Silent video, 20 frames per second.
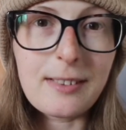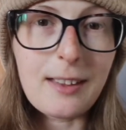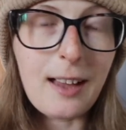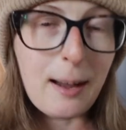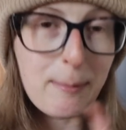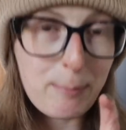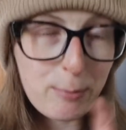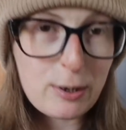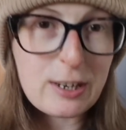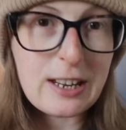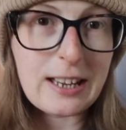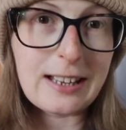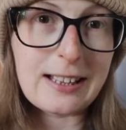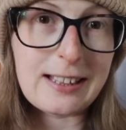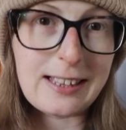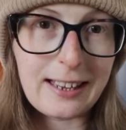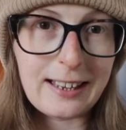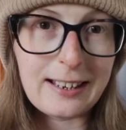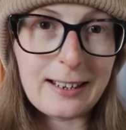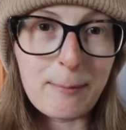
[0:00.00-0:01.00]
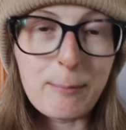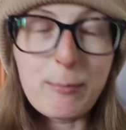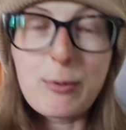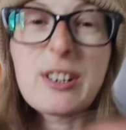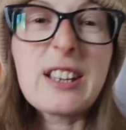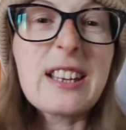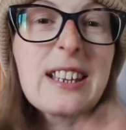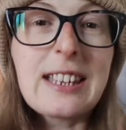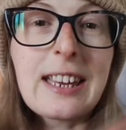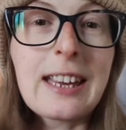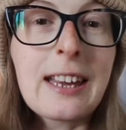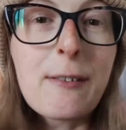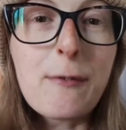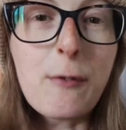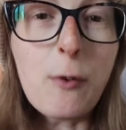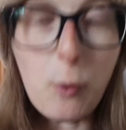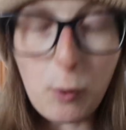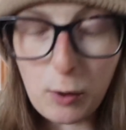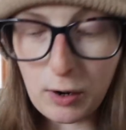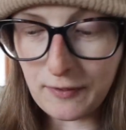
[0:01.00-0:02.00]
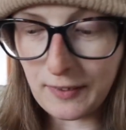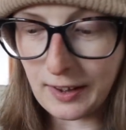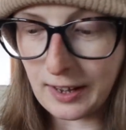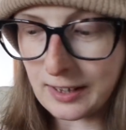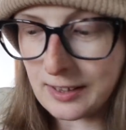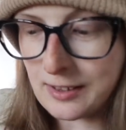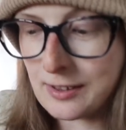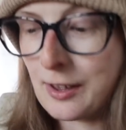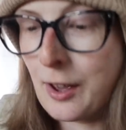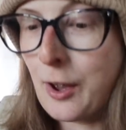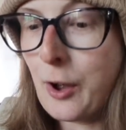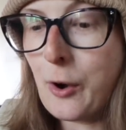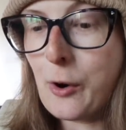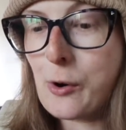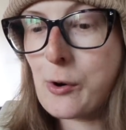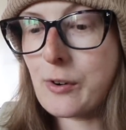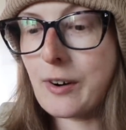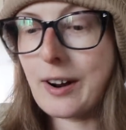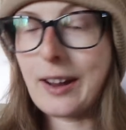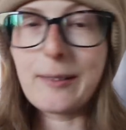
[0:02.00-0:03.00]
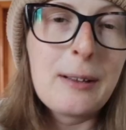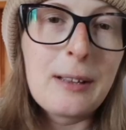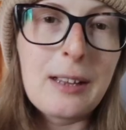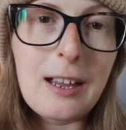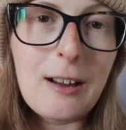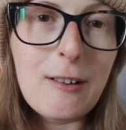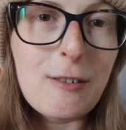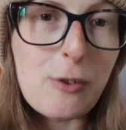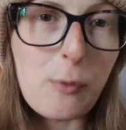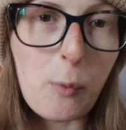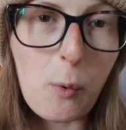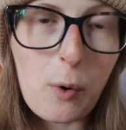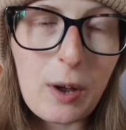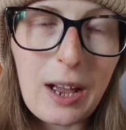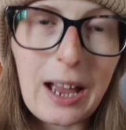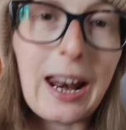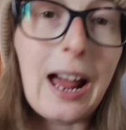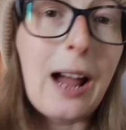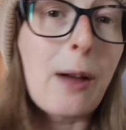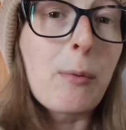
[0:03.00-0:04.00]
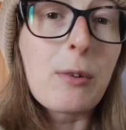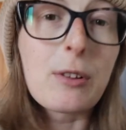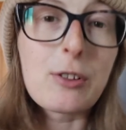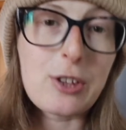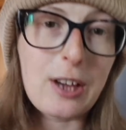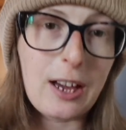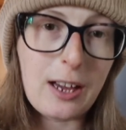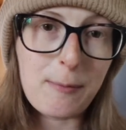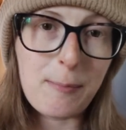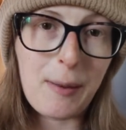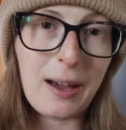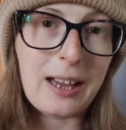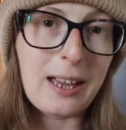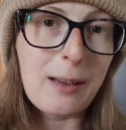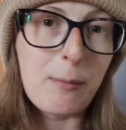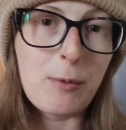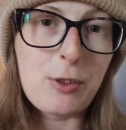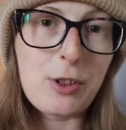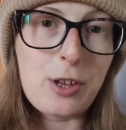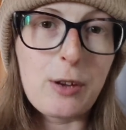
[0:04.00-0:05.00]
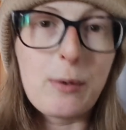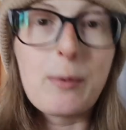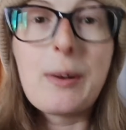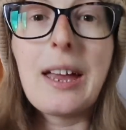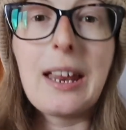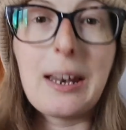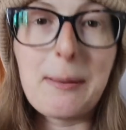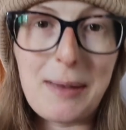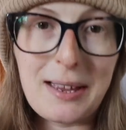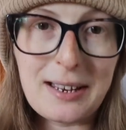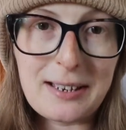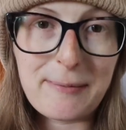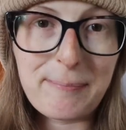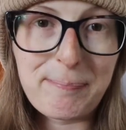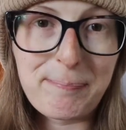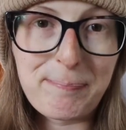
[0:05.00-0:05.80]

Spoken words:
I predict it. I'm predicting it for all of us. All right, here is a walk, and I will check back in with you in a bit.